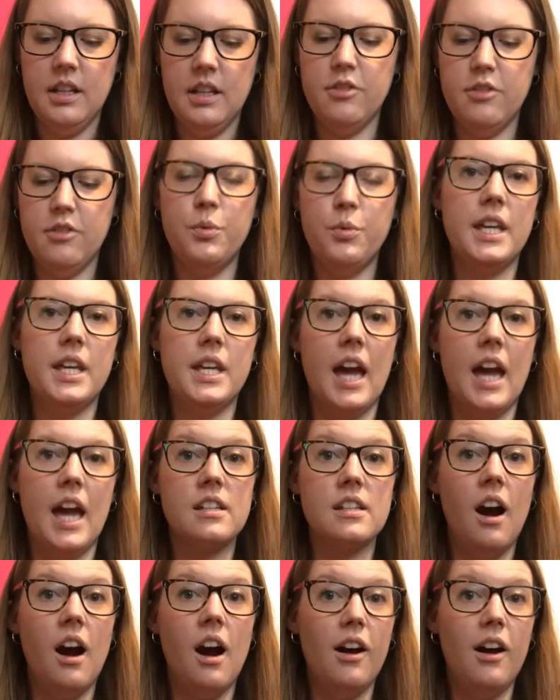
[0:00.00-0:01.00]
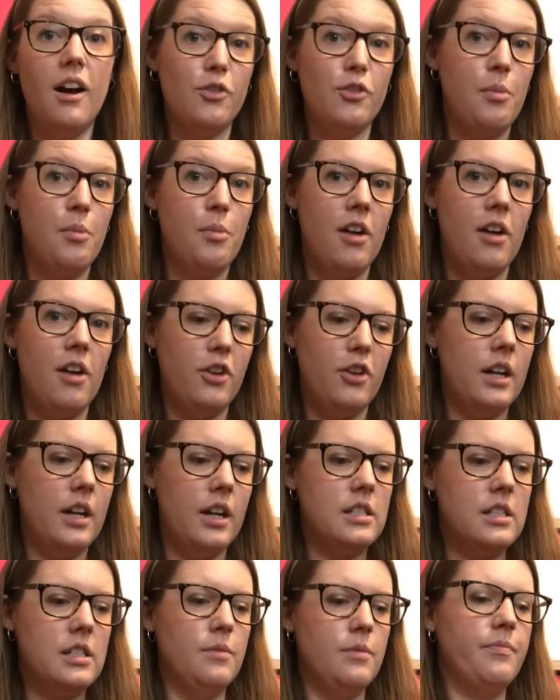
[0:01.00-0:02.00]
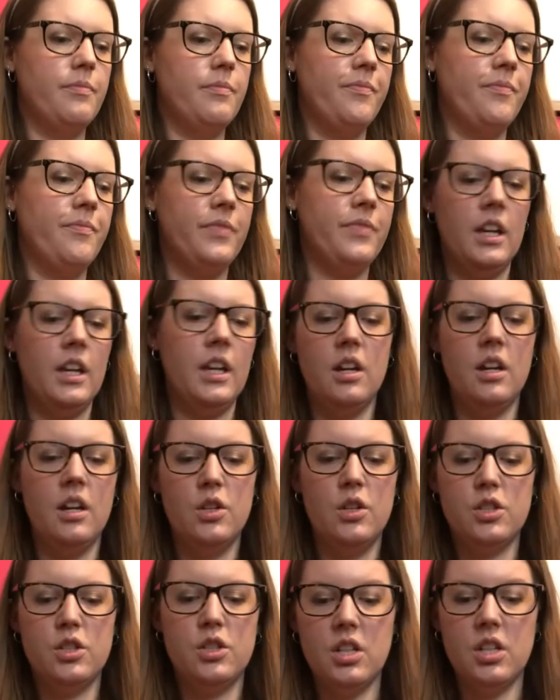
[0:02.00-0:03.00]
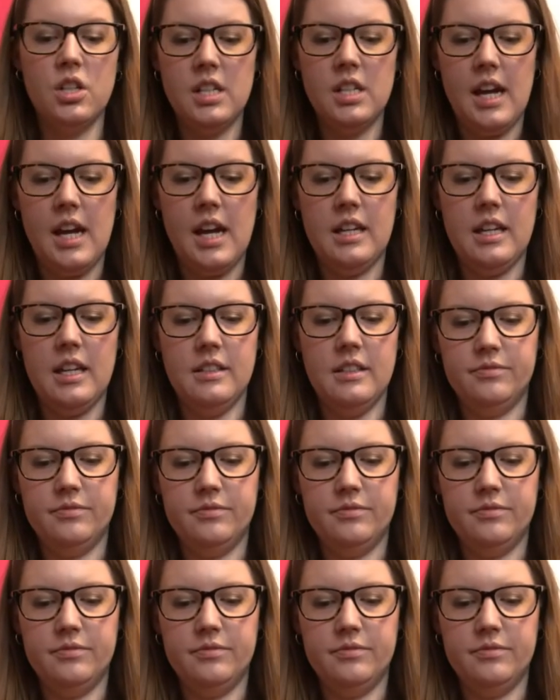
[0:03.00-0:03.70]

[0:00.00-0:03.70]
if we get a Hufflepuff item today.